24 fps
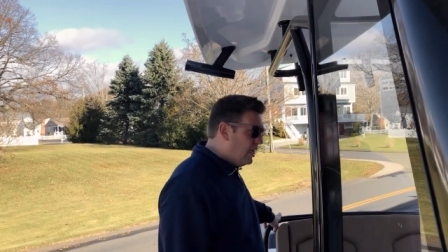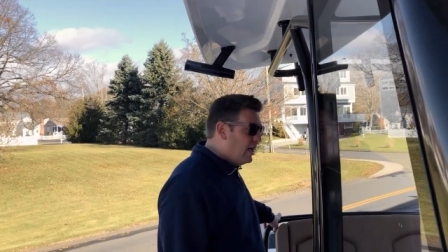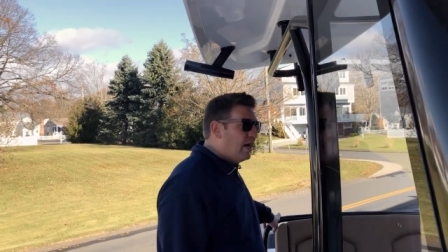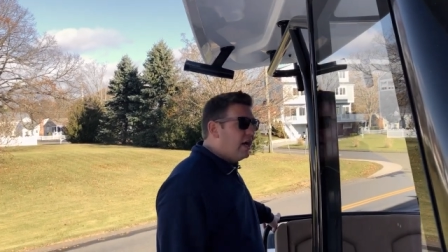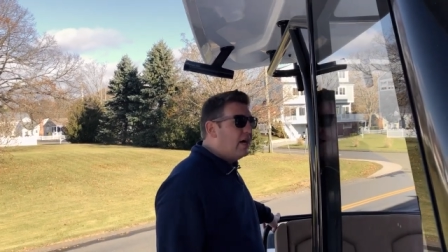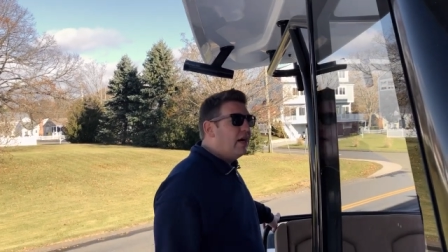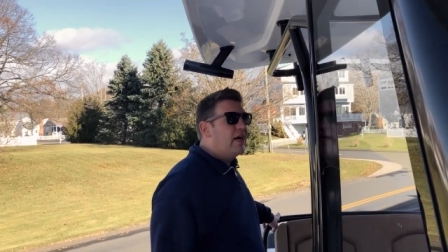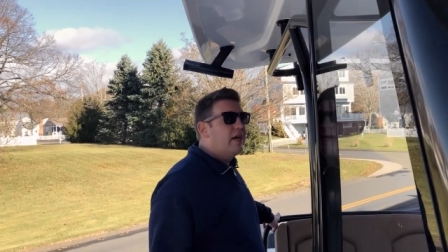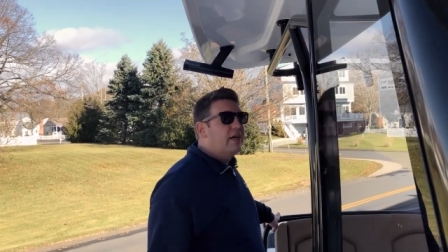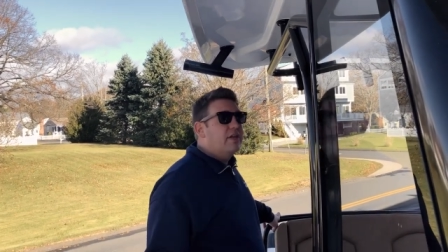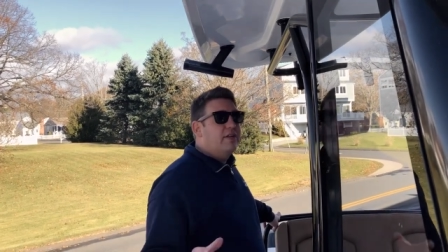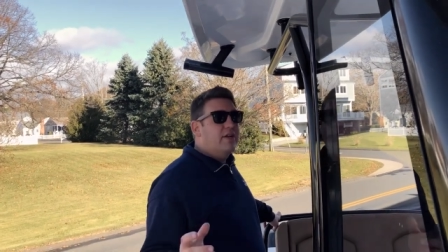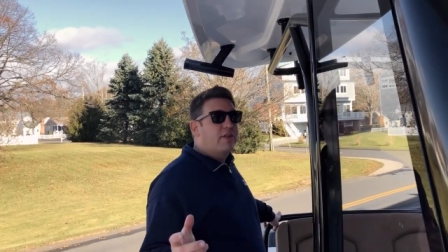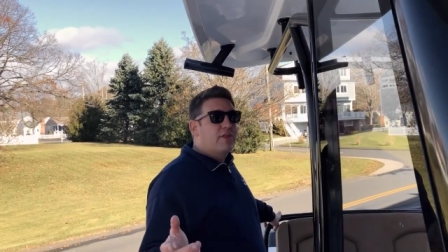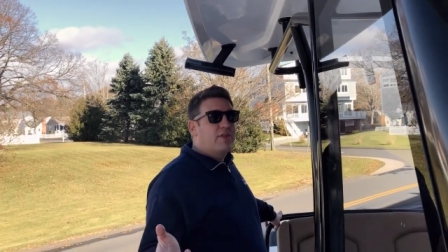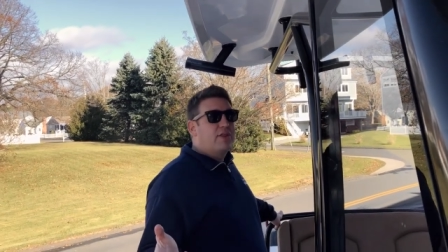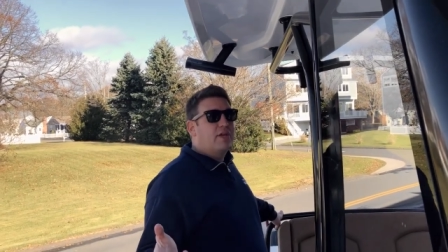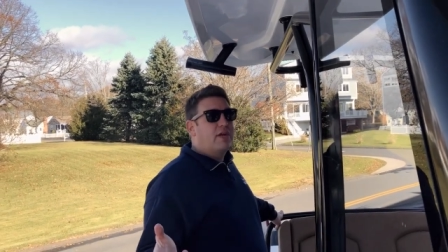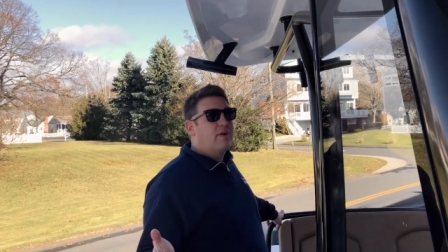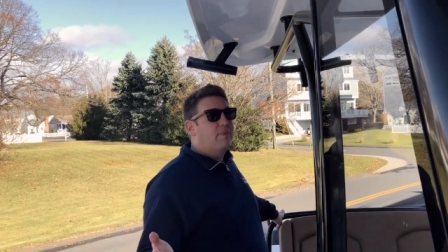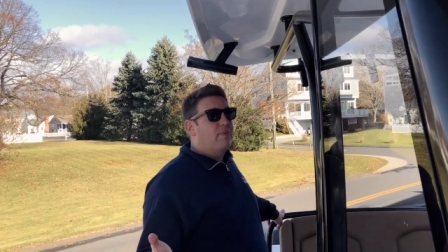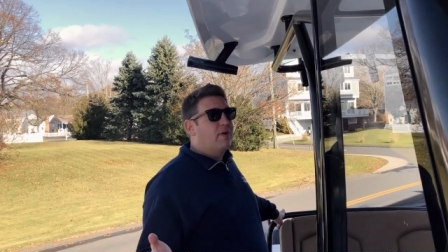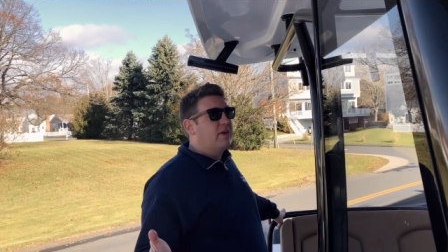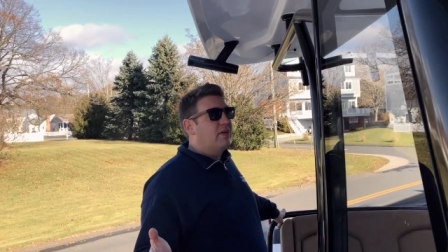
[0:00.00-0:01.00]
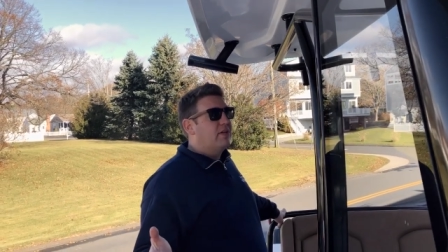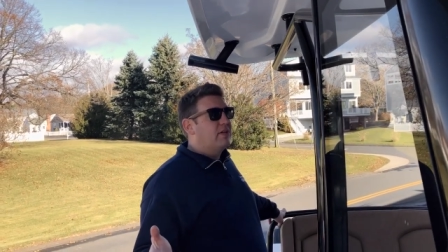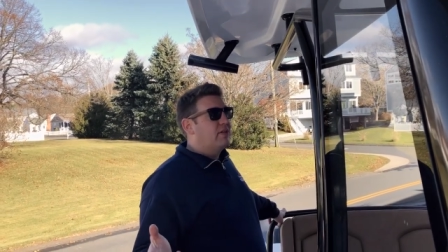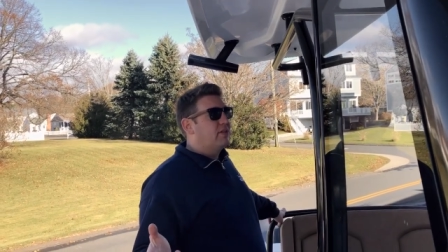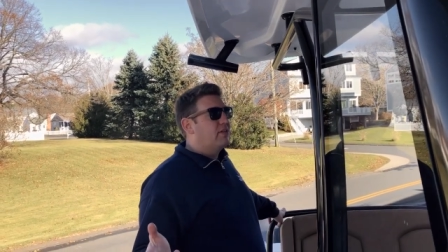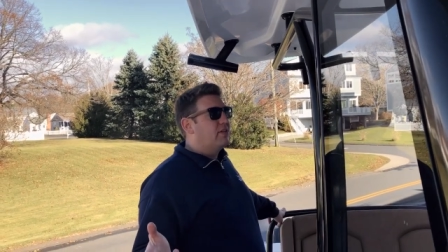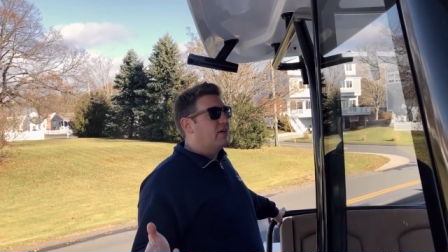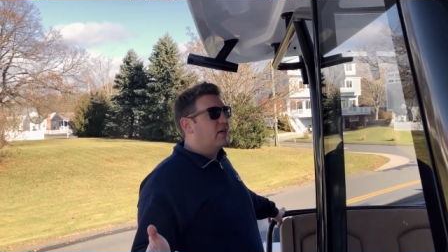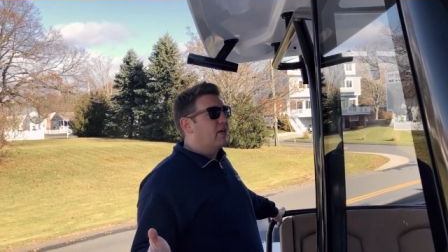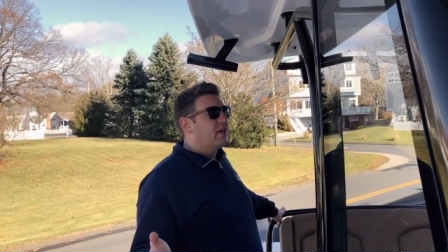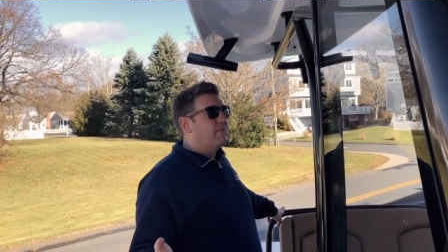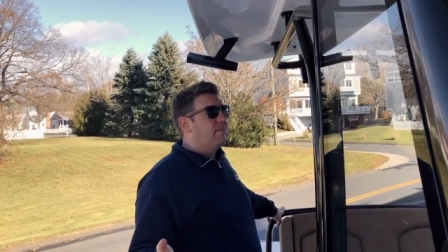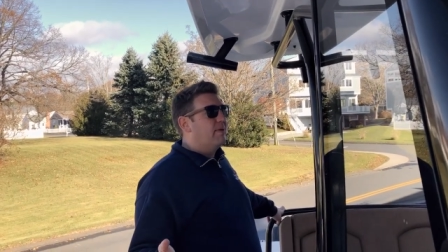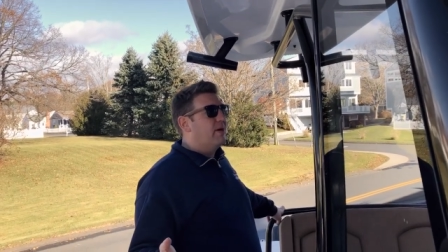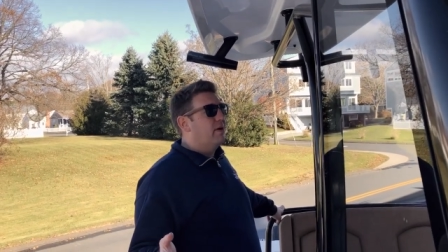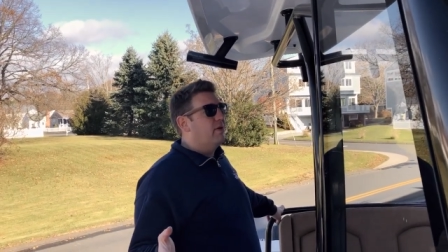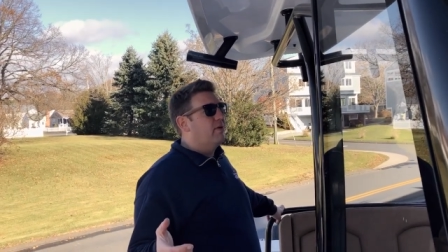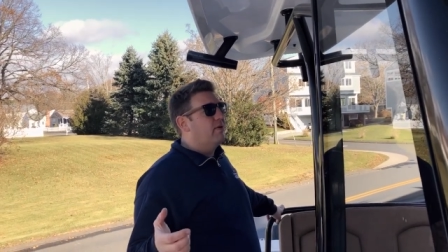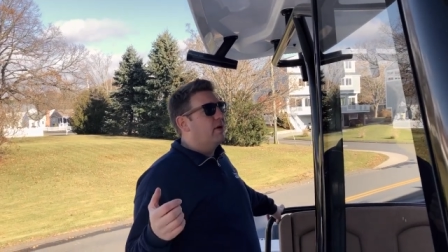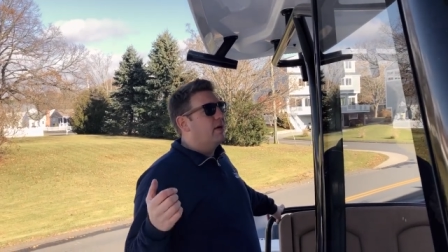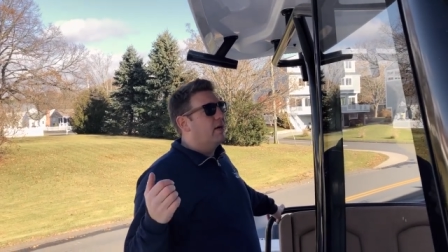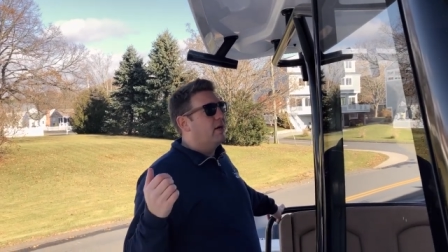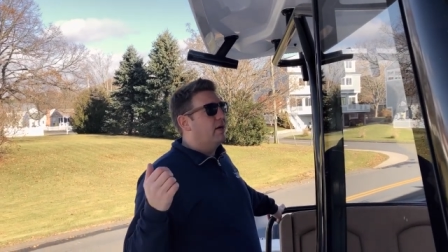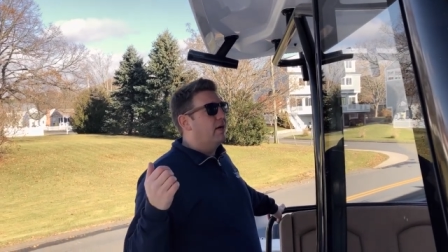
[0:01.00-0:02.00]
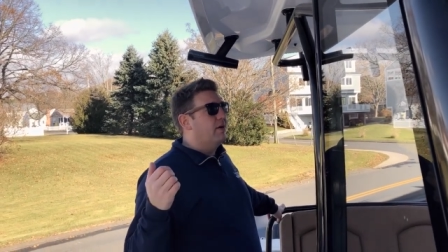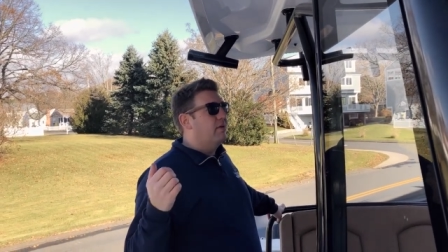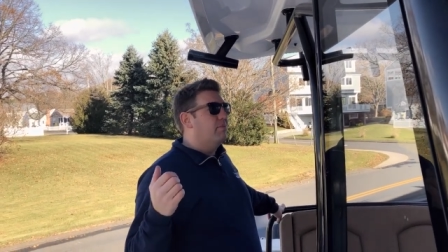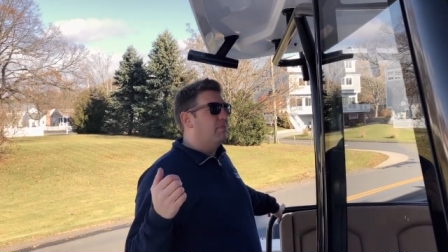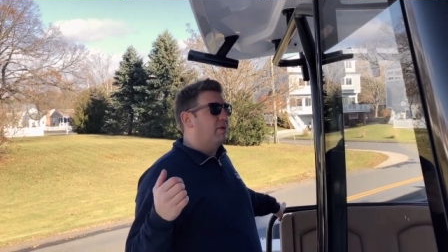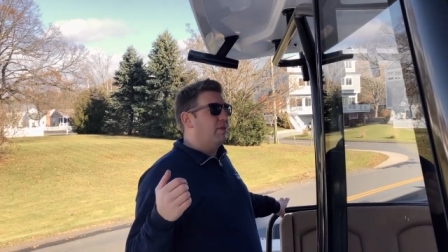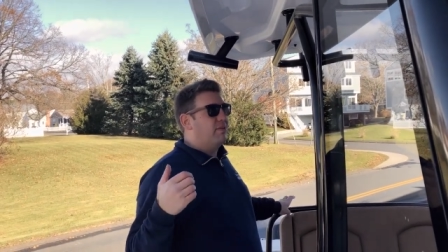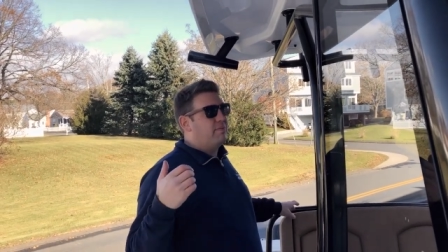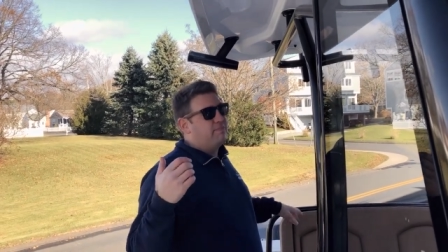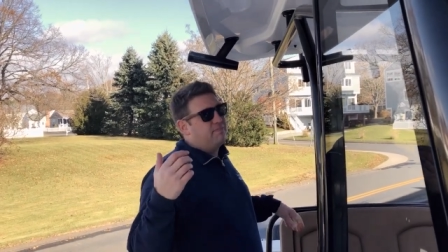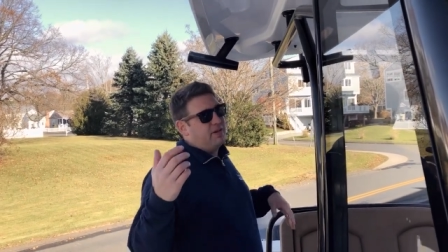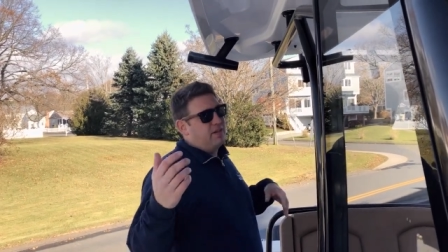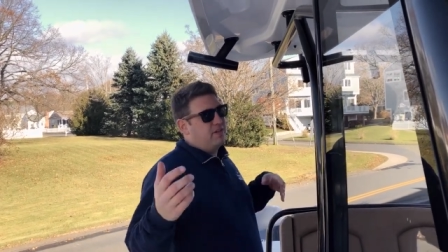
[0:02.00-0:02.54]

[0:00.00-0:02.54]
Another thing I wanted to talk about with